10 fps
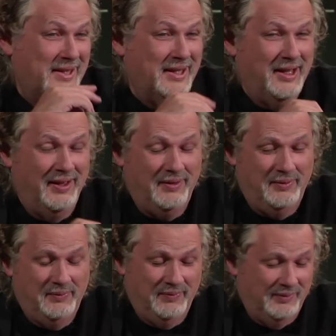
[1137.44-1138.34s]
uh,
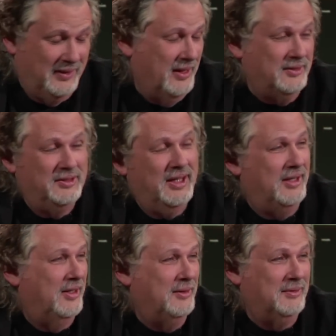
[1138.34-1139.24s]
gosh, you got to
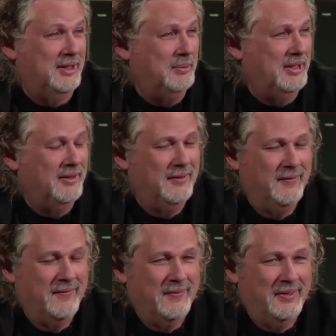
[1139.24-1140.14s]
love Lemmy.
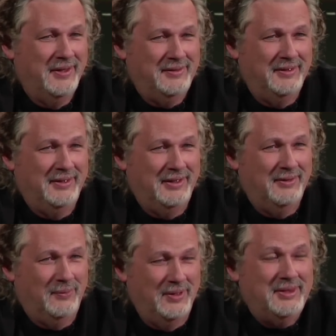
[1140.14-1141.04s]
Yeah. the,
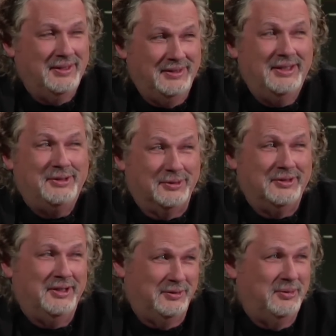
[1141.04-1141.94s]
one thing digital
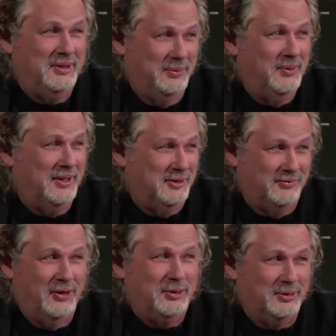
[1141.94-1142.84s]
does really well is
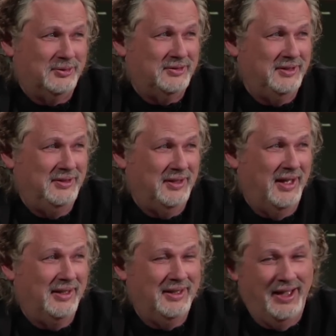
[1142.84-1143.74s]
vocals. You, I,
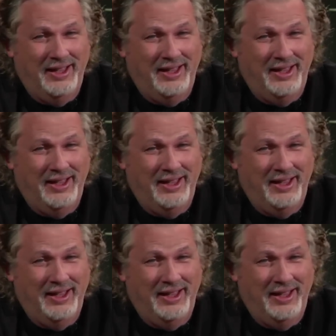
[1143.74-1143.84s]
oh, yeah,